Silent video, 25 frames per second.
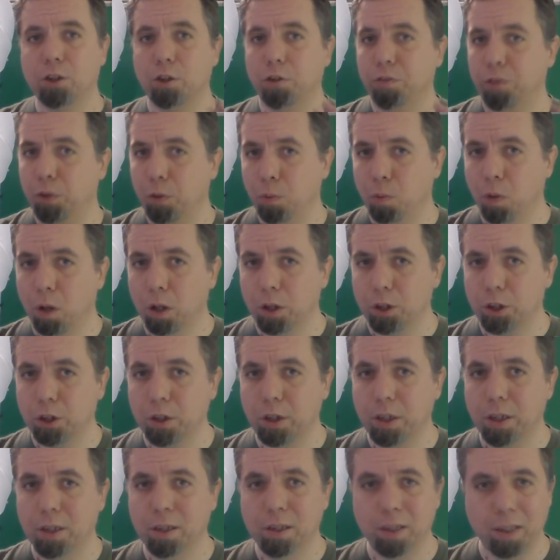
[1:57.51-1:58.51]
so if you
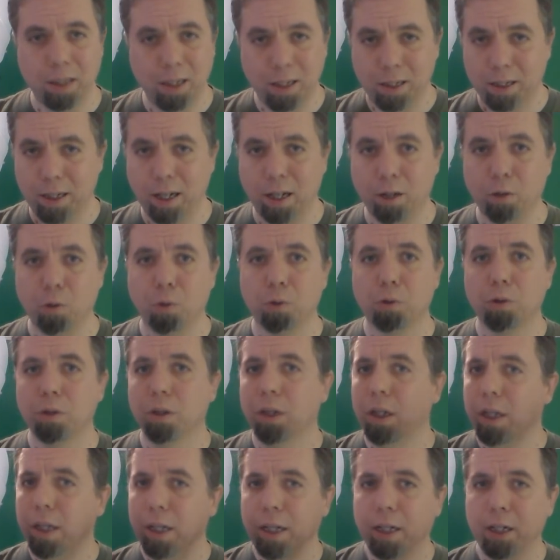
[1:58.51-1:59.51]
watch it in that
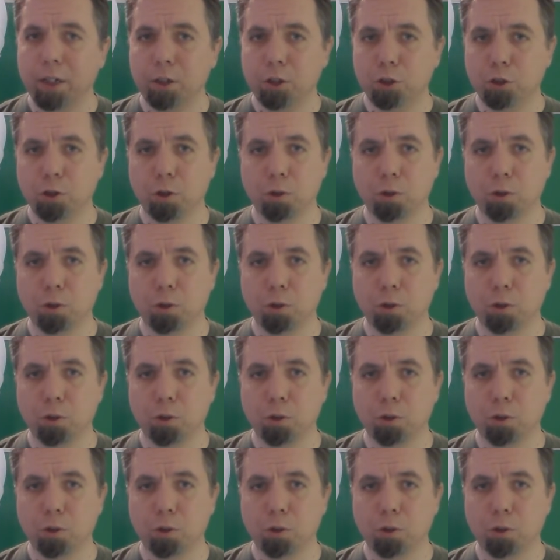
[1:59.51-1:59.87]
order, it